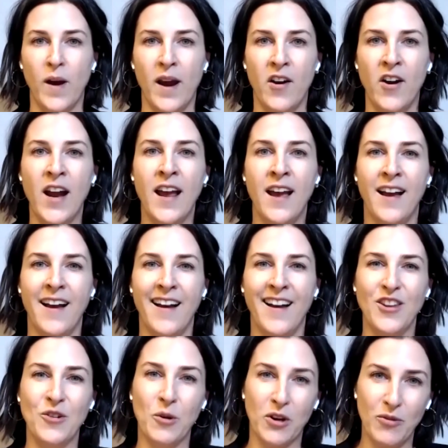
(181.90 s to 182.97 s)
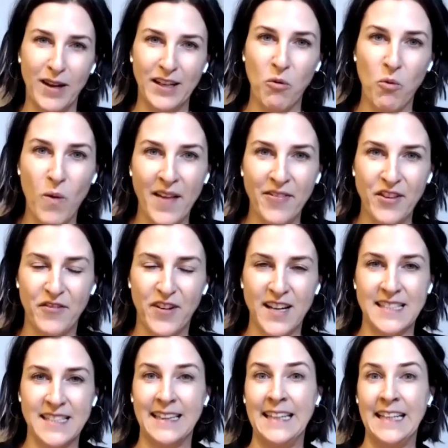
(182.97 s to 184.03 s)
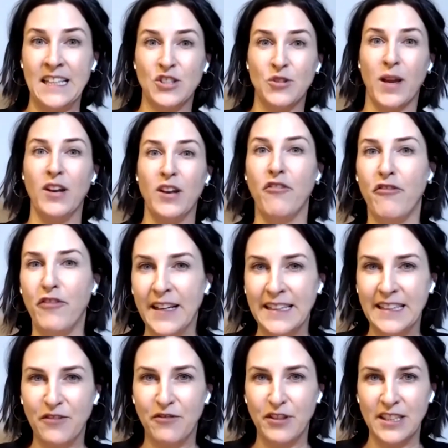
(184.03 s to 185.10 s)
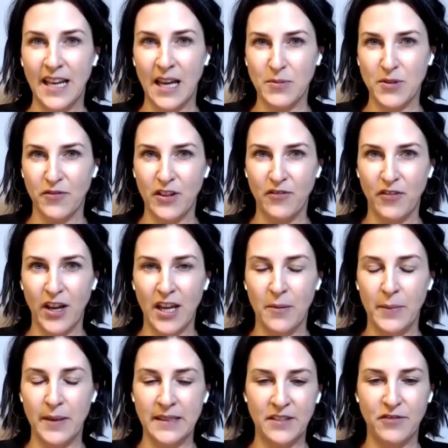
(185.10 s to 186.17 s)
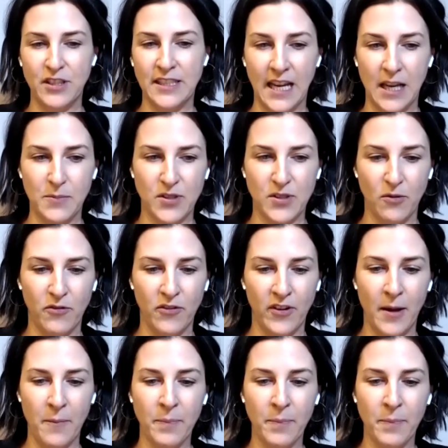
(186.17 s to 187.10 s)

where you're creating one device that needs to kind of fit different types of environment, different types of